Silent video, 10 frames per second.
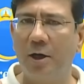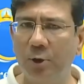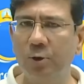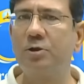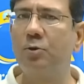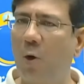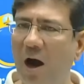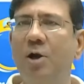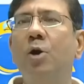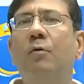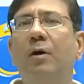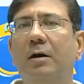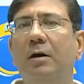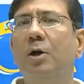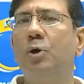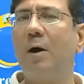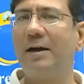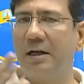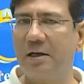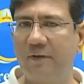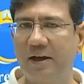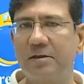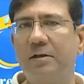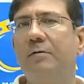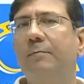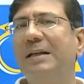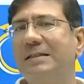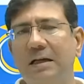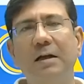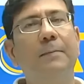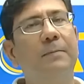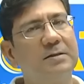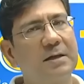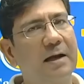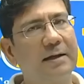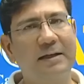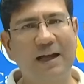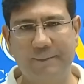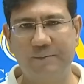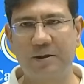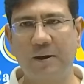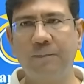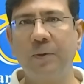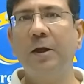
used world over to identify certain basic personality types.